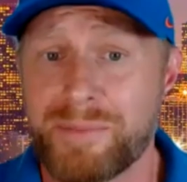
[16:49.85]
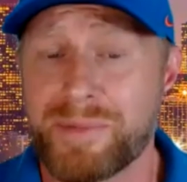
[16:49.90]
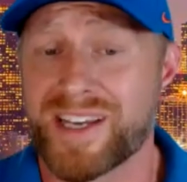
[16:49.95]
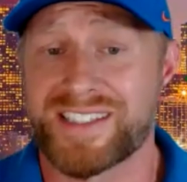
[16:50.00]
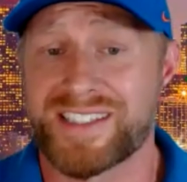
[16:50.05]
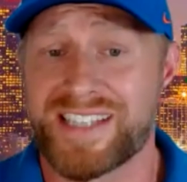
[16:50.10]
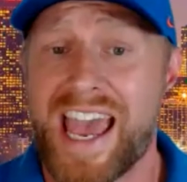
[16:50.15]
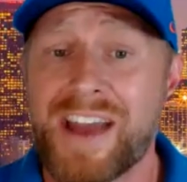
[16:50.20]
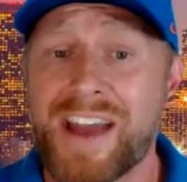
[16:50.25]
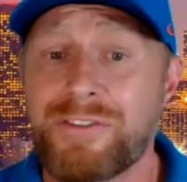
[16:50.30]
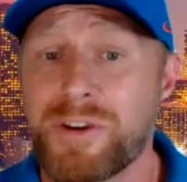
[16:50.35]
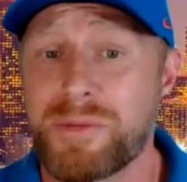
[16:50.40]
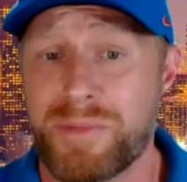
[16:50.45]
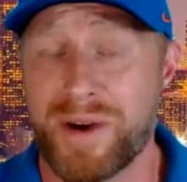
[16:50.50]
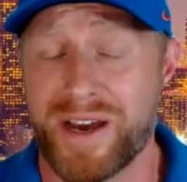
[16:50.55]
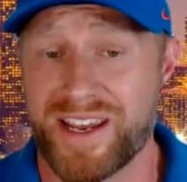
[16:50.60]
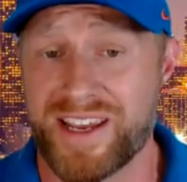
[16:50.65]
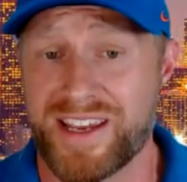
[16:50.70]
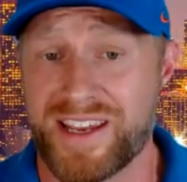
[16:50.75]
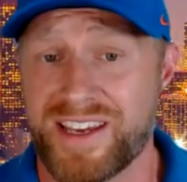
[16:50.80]
Because
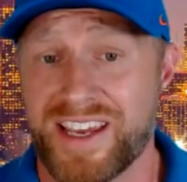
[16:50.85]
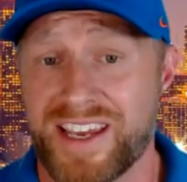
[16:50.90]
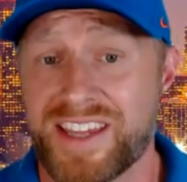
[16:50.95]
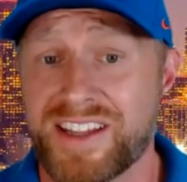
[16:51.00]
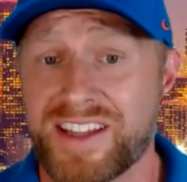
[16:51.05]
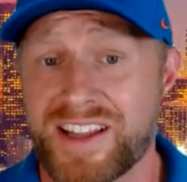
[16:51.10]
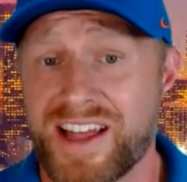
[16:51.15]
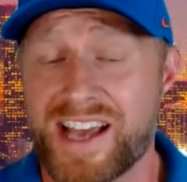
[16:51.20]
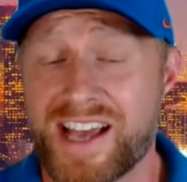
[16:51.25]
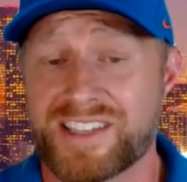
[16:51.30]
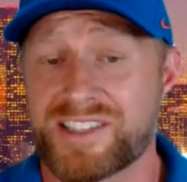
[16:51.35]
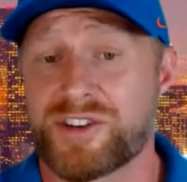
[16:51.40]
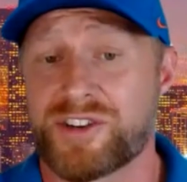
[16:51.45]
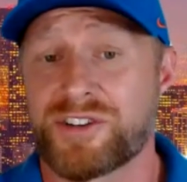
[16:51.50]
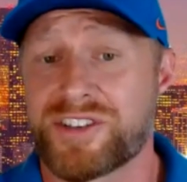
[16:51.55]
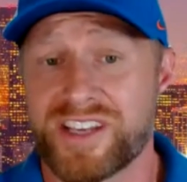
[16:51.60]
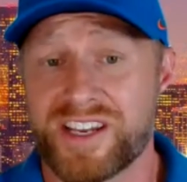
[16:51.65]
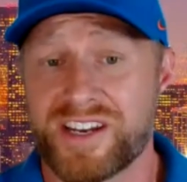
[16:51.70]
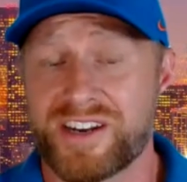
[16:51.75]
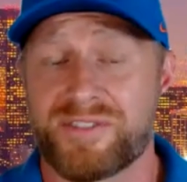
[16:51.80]
everybody in the last
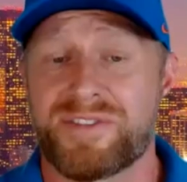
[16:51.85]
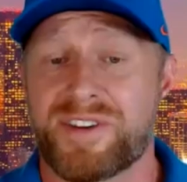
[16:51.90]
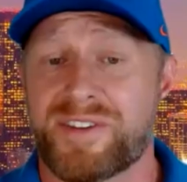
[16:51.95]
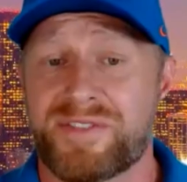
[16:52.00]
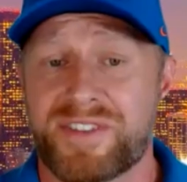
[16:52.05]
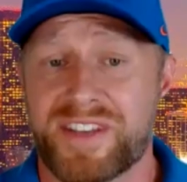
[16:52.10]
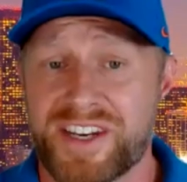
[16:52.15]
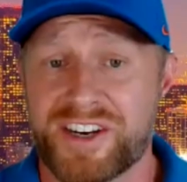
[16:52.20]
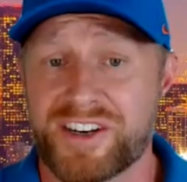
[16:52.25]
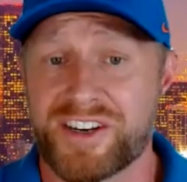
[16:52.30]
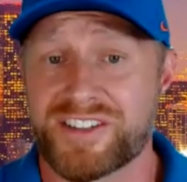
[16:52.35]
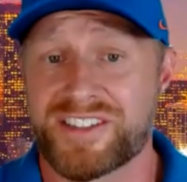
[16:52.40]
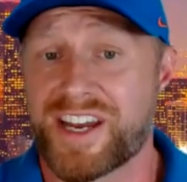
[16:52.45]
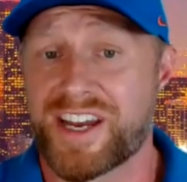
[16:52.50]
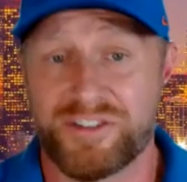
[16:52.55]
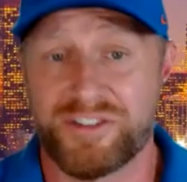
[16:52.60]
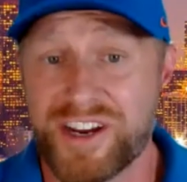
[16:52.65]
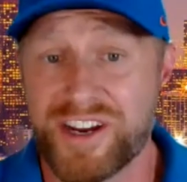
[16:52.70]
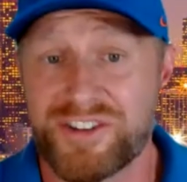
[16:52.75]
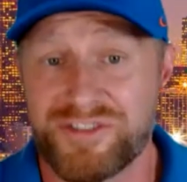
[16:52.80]
13 or 15 years
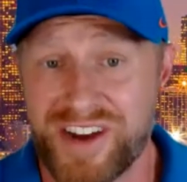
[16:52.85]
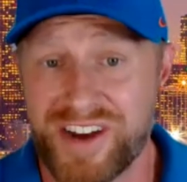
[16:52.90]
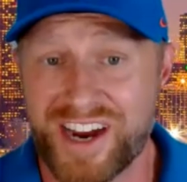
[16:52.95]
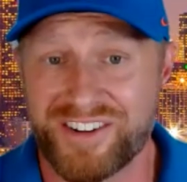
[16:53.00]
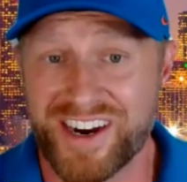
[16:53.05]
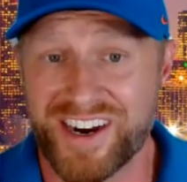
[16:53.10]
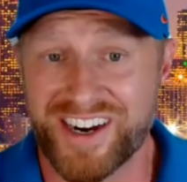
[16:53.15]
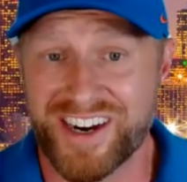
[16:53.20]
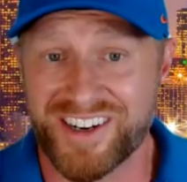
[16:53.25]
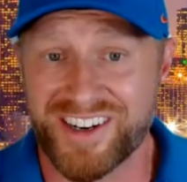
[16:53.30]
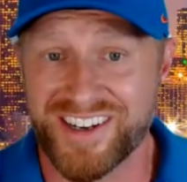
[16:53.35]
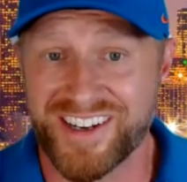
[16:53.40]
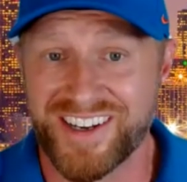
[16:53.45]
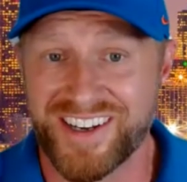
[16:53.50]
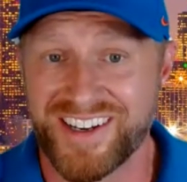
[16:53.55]
had a great track record.